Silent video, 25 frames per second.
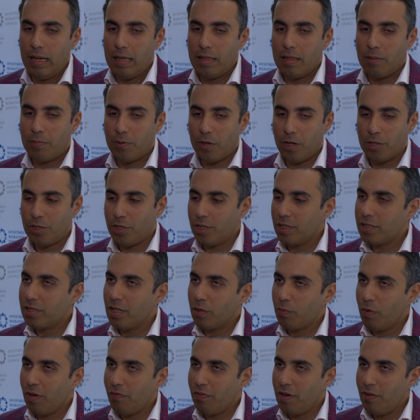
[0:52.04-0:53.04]
the projects
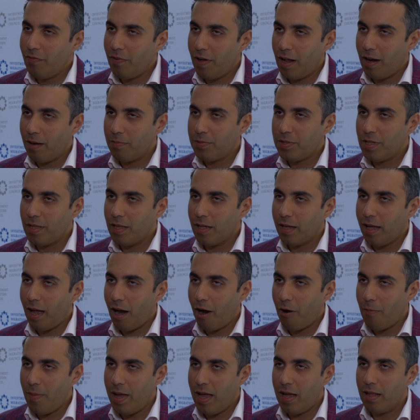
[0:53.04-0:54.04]
that we've developed in the
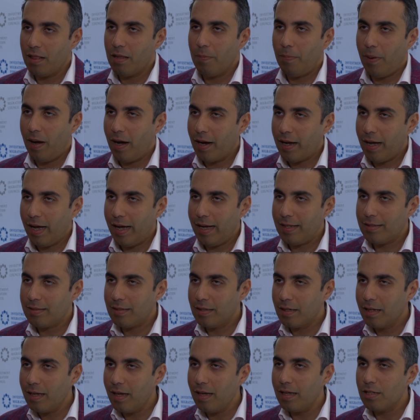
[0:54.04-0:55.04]
Caribbean, the Park Hyatt
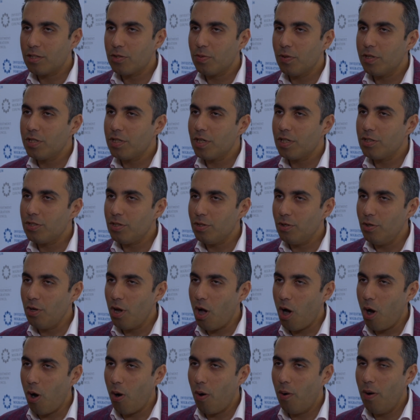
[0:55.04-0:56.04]
St. Kitts, which as you
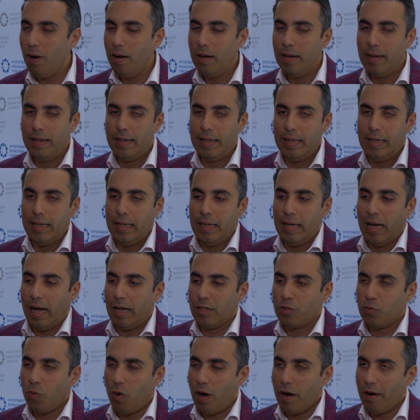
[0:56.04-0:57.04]
know
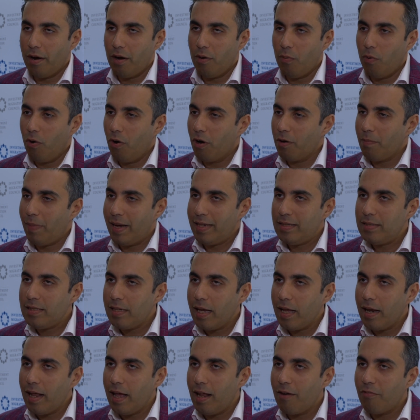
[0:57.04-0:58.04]
has won an award by
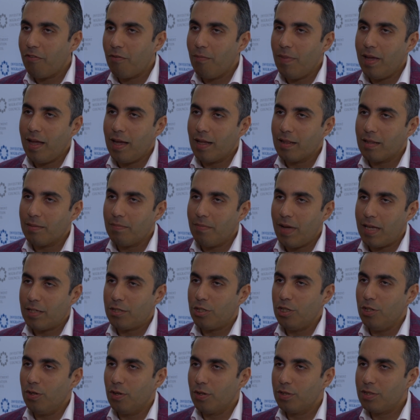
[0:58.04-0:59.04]
CNN for being the best
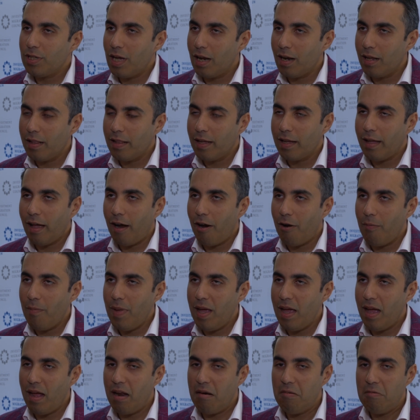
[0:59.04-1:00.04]
new hotel in the
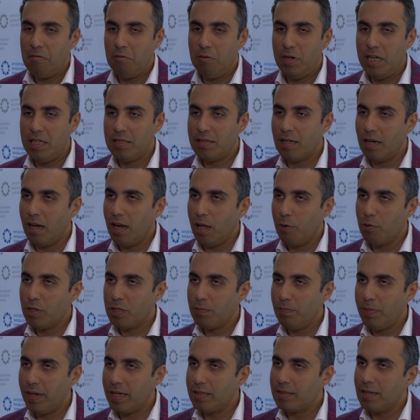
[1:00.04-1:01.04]
Caribbean. Recently was
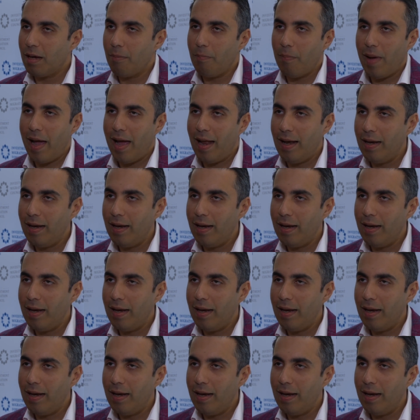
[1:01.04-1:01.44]
picked up by